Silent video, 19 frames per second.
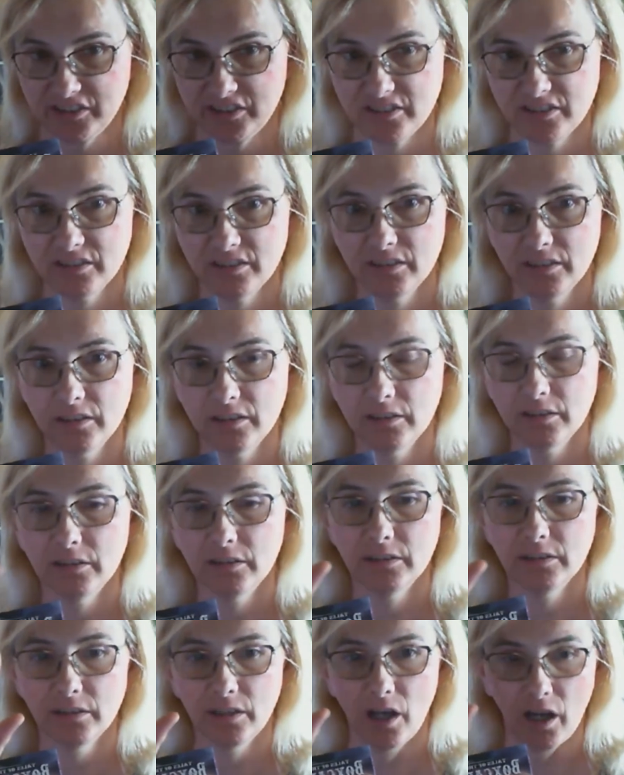on
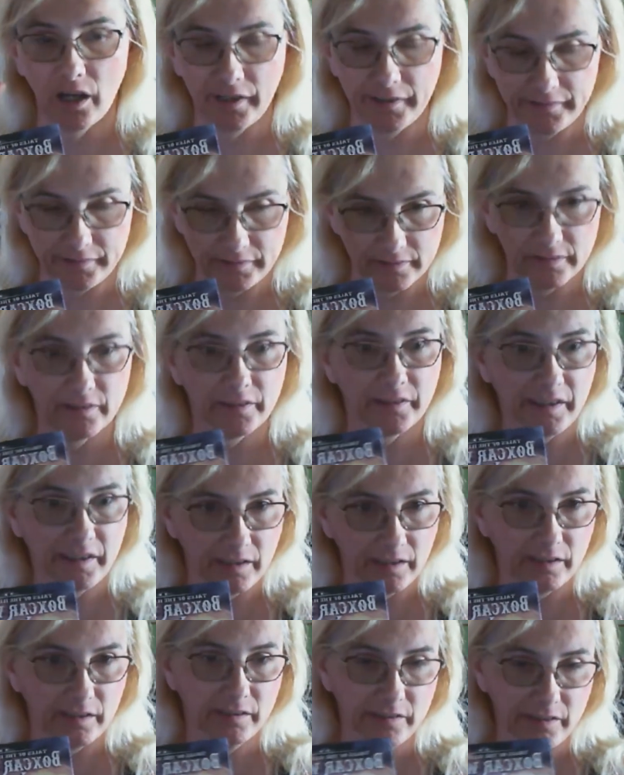in the
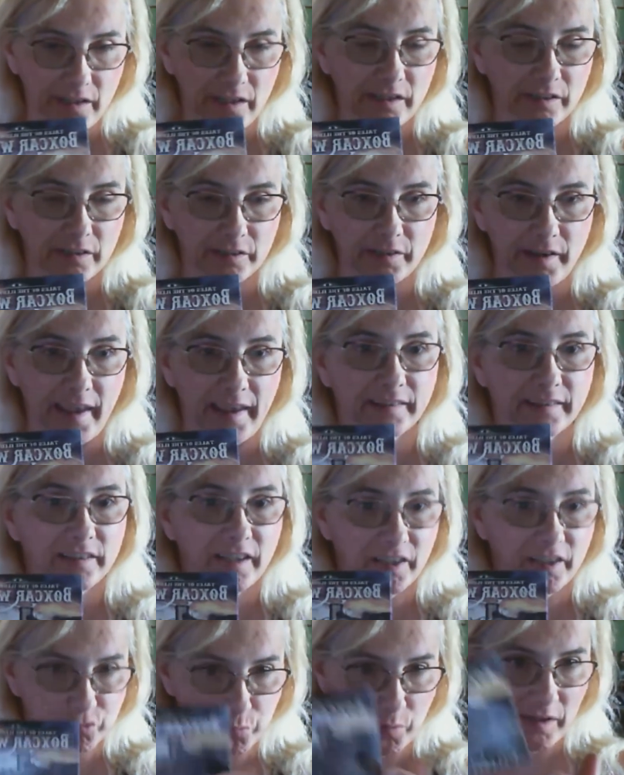internet, as well as
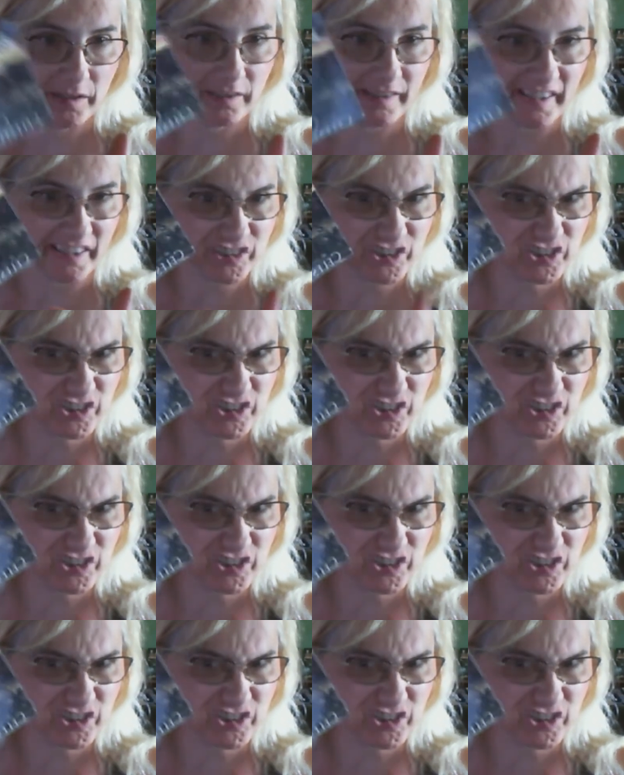CD.